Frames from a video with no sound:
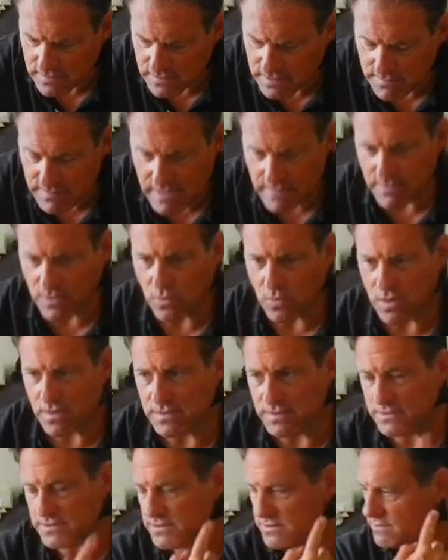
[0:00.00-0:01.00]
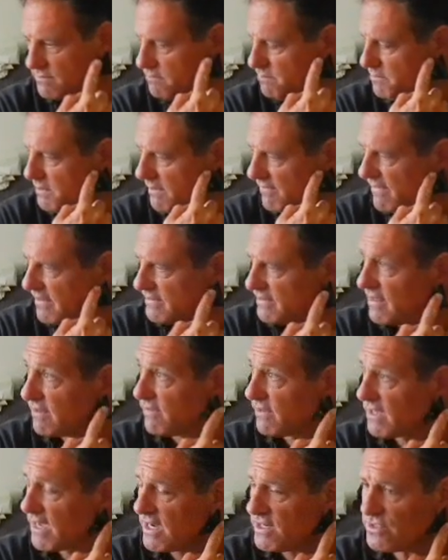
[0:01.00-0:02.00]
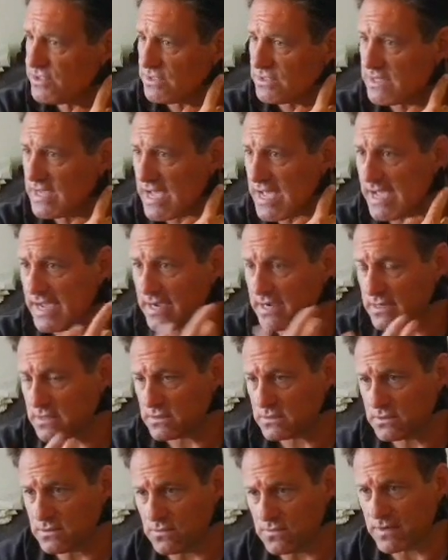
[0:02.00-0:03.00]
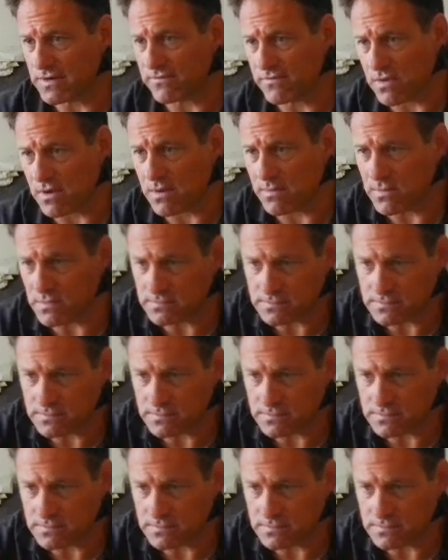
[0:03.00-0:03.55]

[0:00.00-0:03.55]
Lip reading: They made me wear this beef identification tag whenever